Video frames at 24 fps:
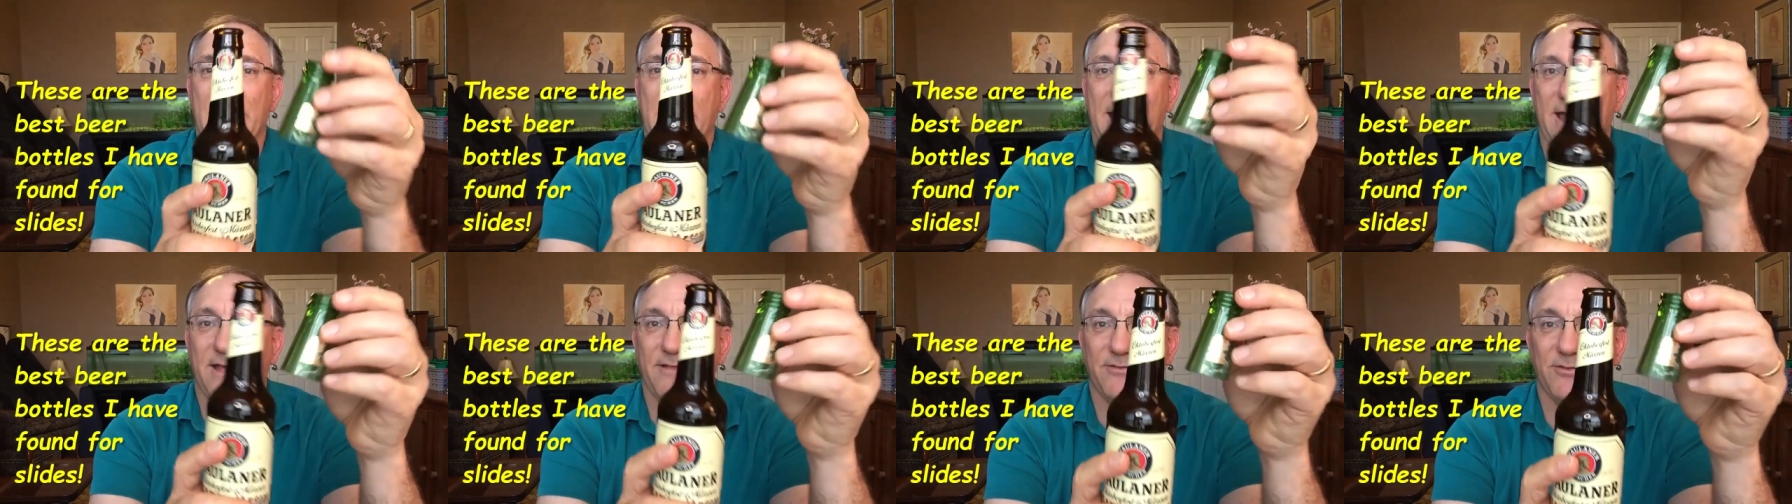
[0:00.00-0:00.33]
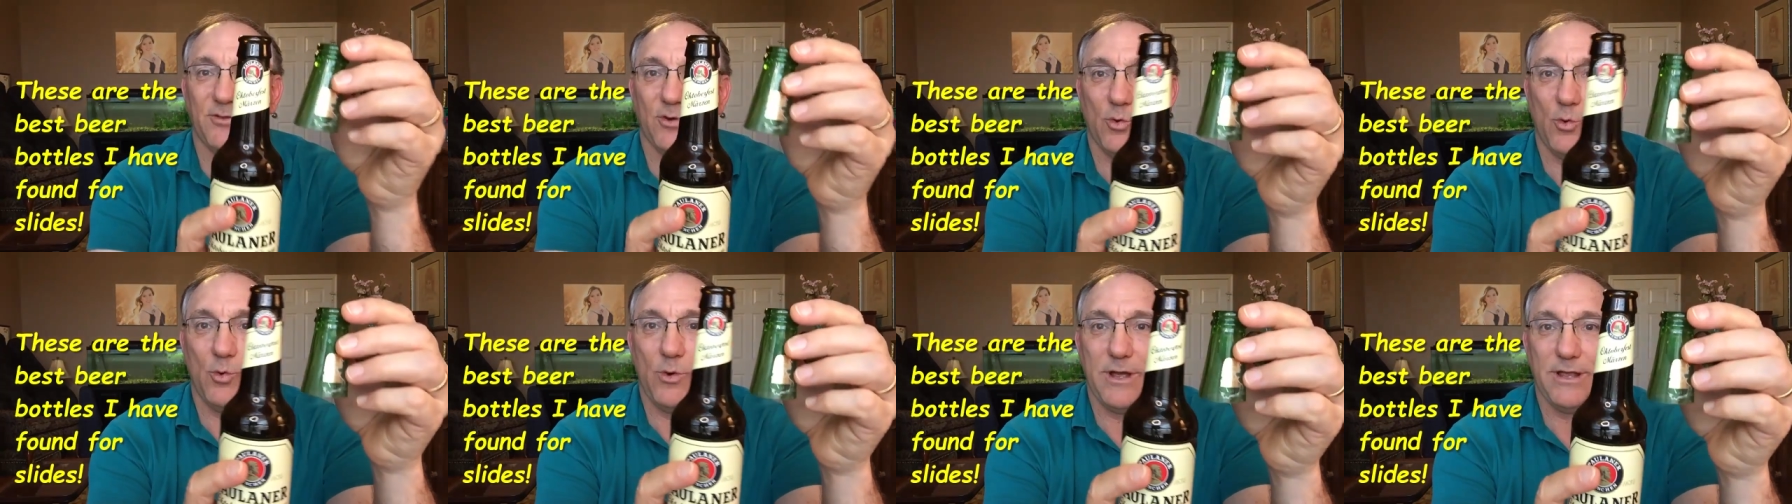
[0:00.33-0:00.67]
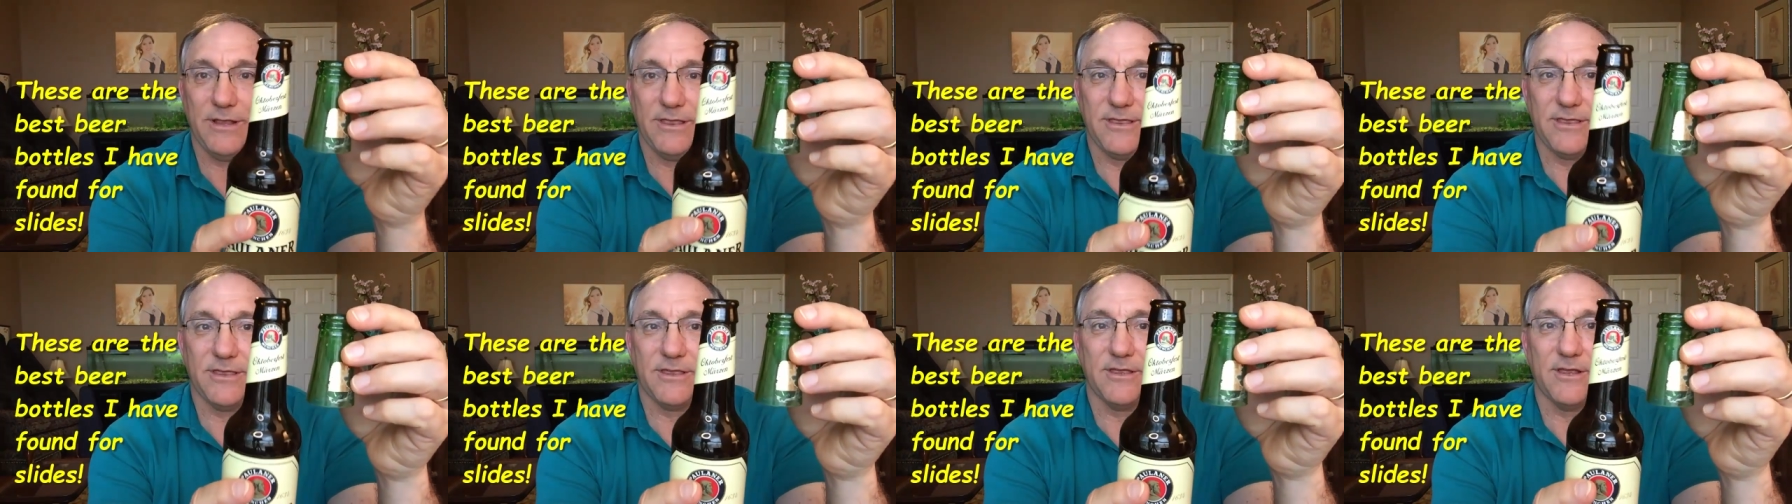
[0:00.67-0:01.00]
at the
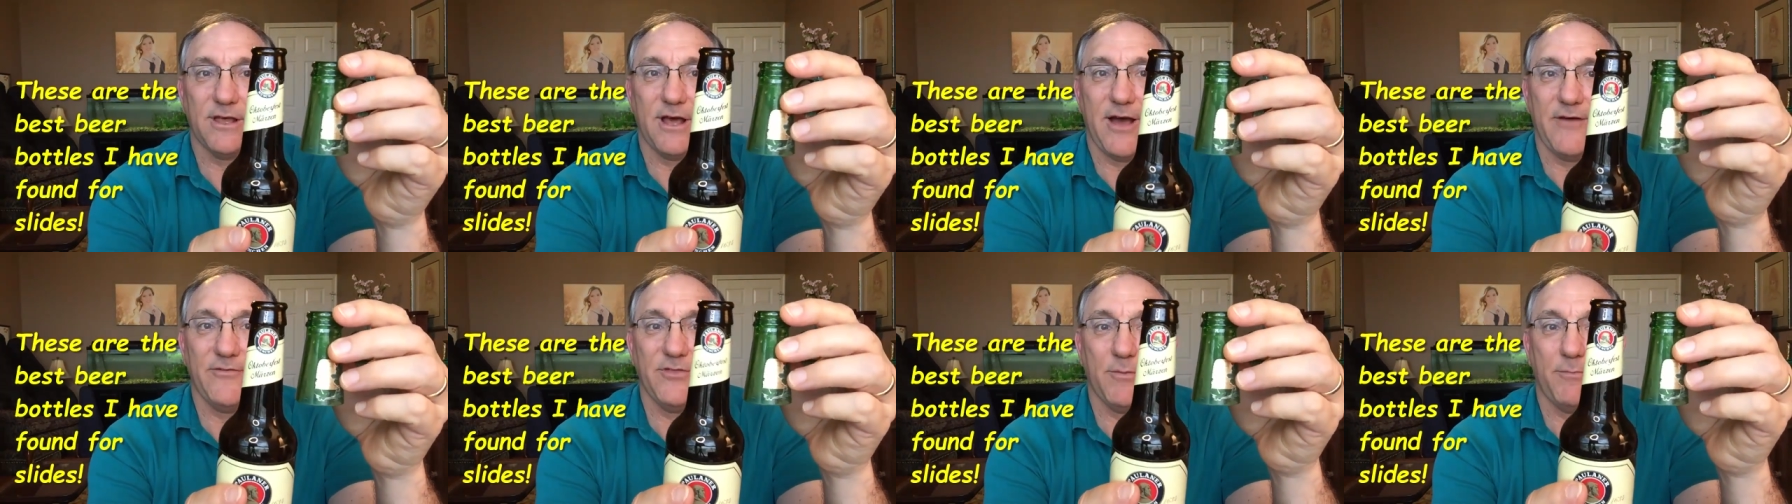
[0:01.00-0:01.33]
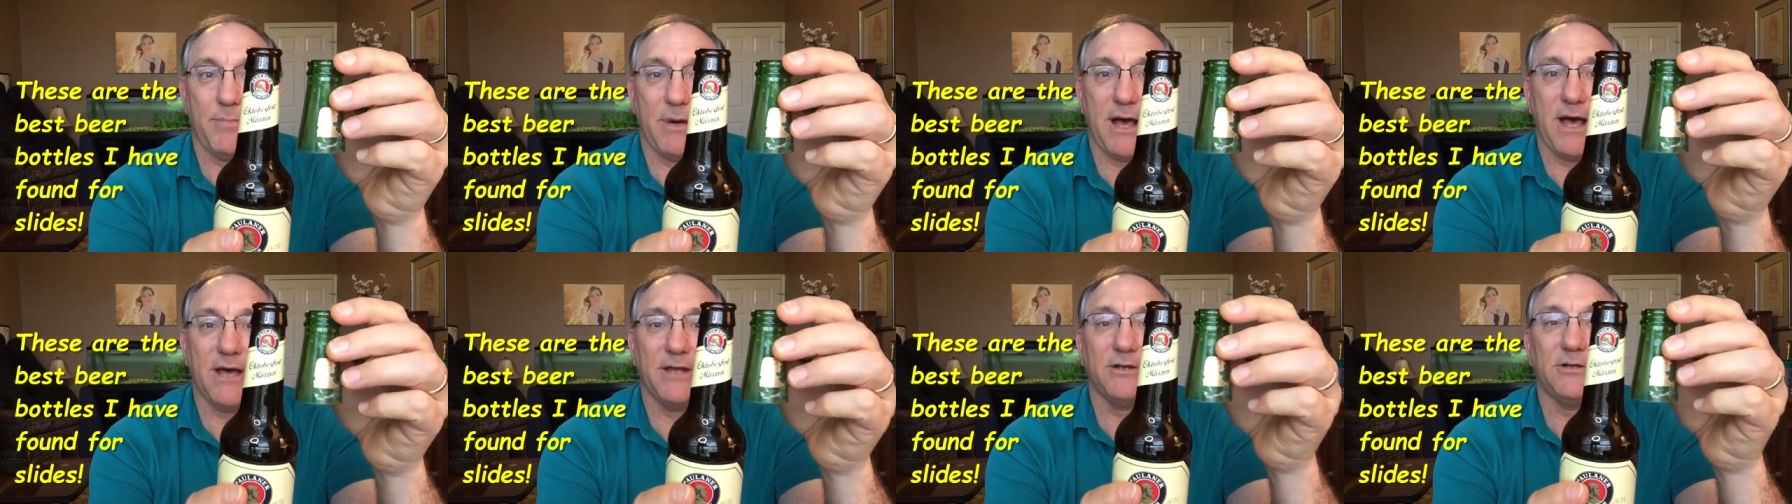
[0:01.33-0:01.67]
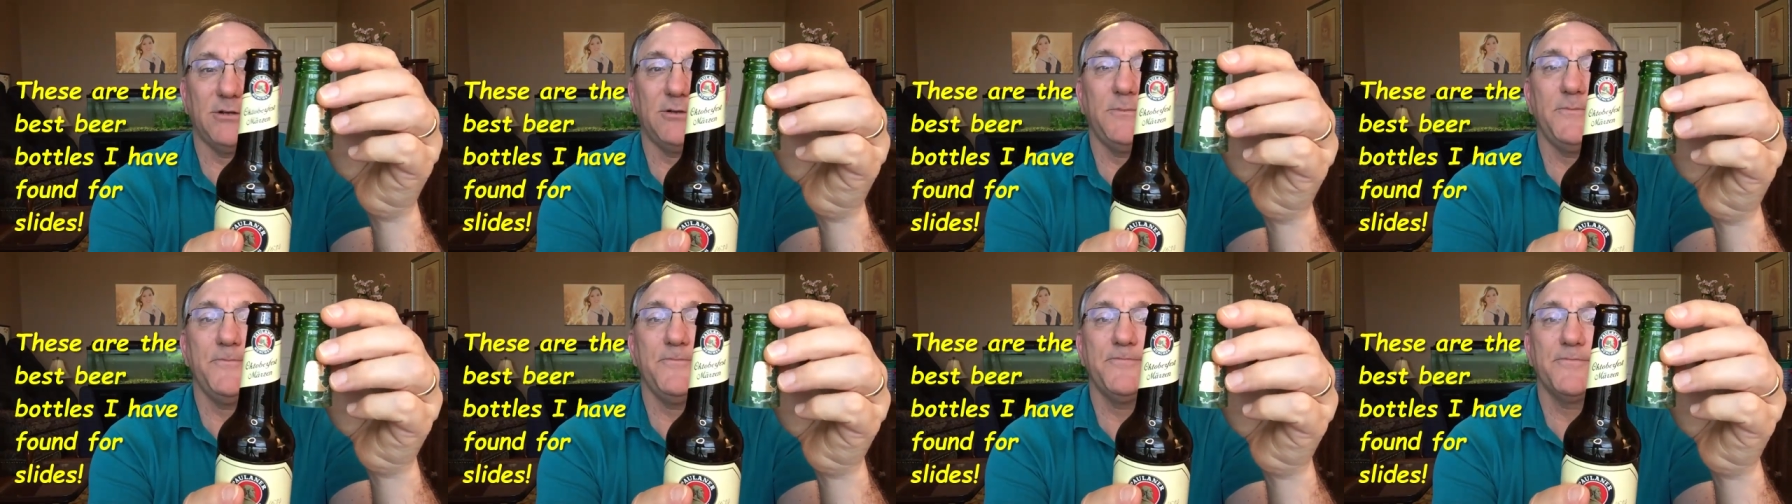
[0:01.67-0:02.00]
width of the
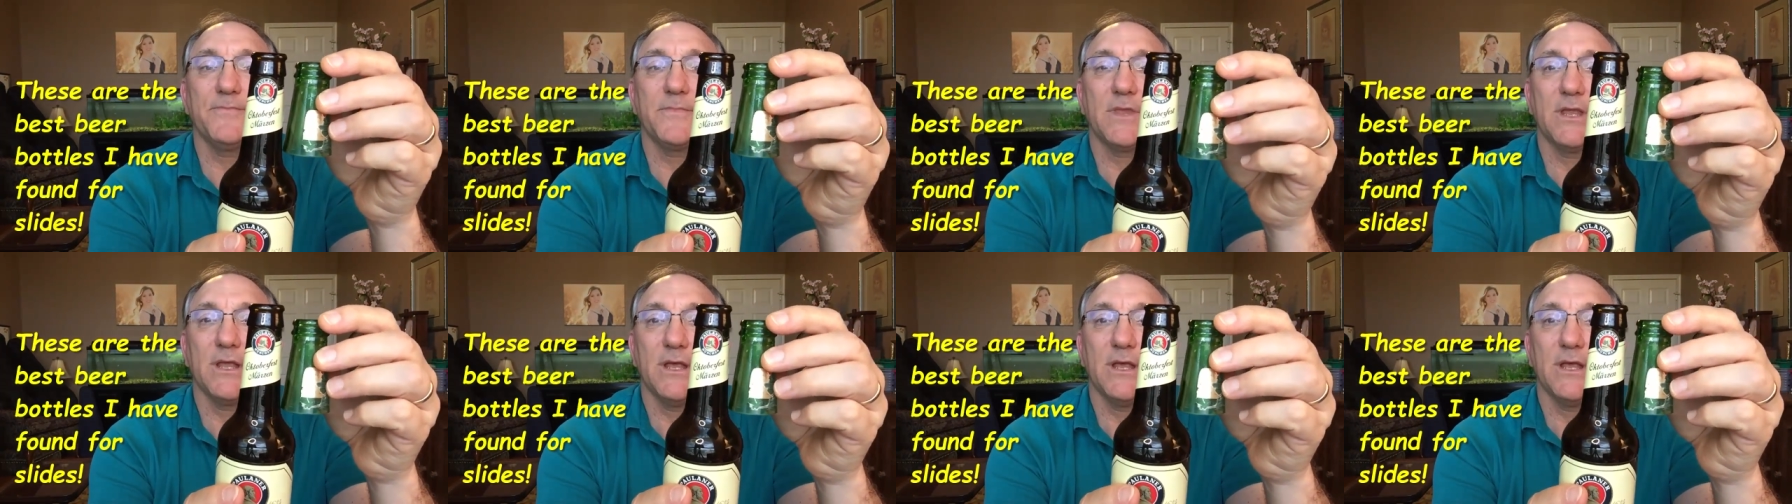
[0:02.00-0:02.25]
bottle,